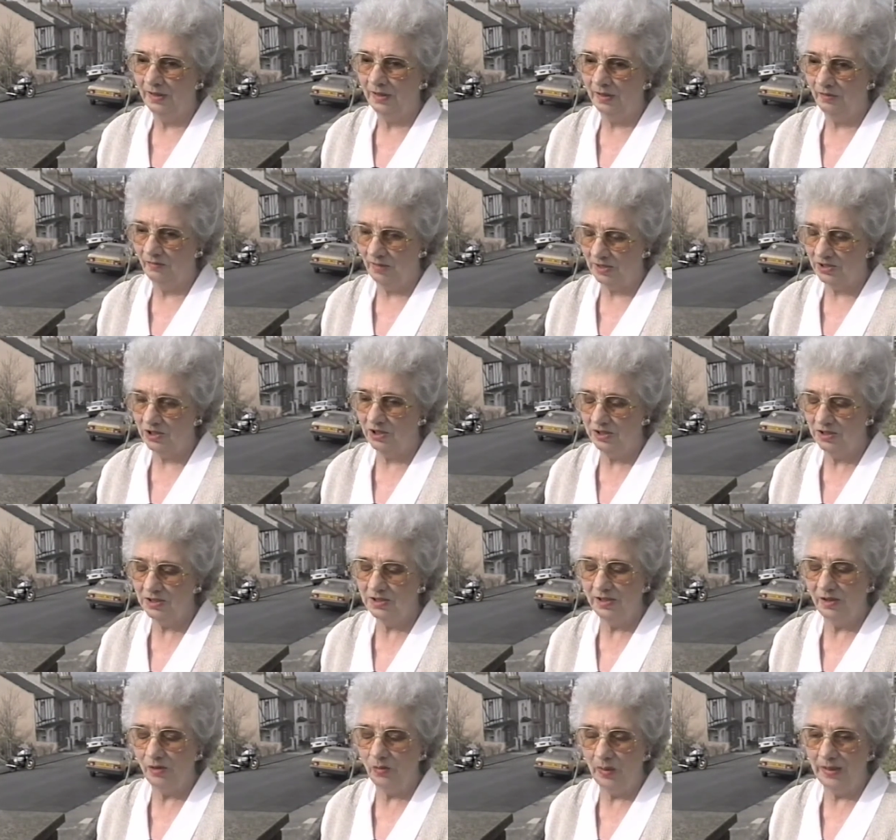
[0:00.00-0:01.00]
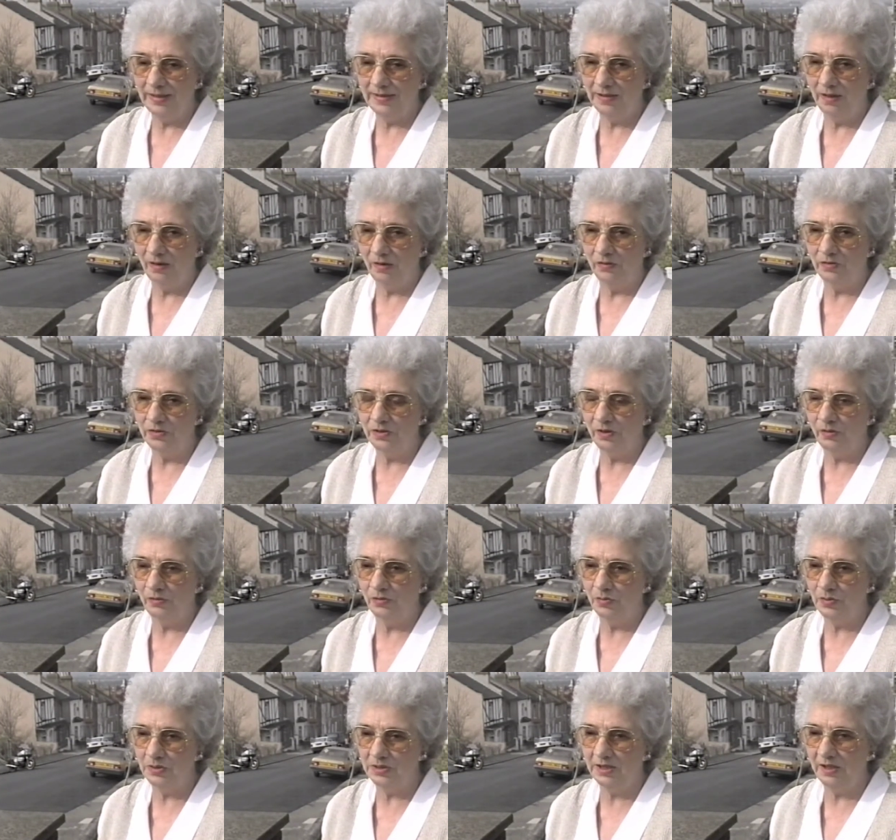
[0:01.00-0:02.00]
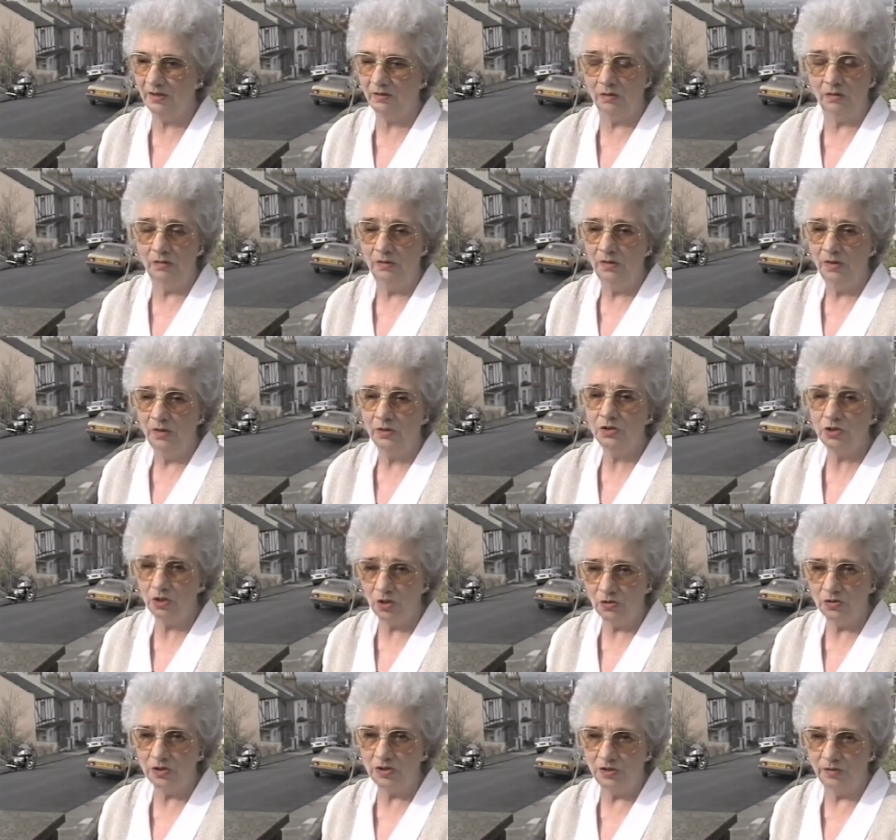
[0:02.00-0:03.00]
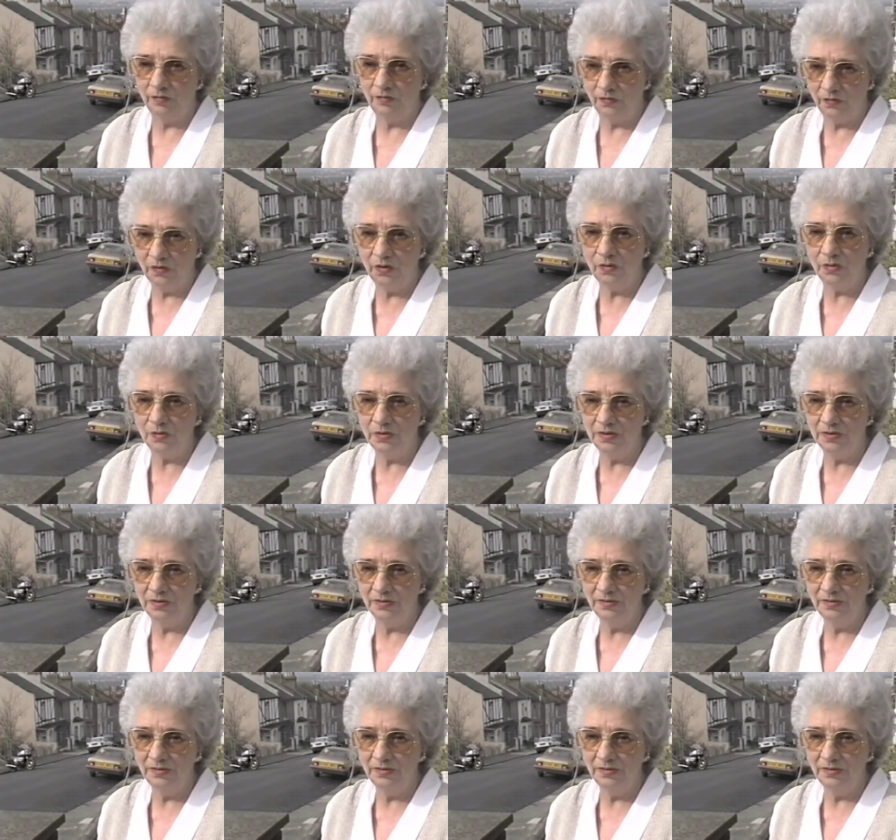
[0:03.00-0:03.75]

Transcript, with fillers: and rationing still went on, so there was still a shortage of food.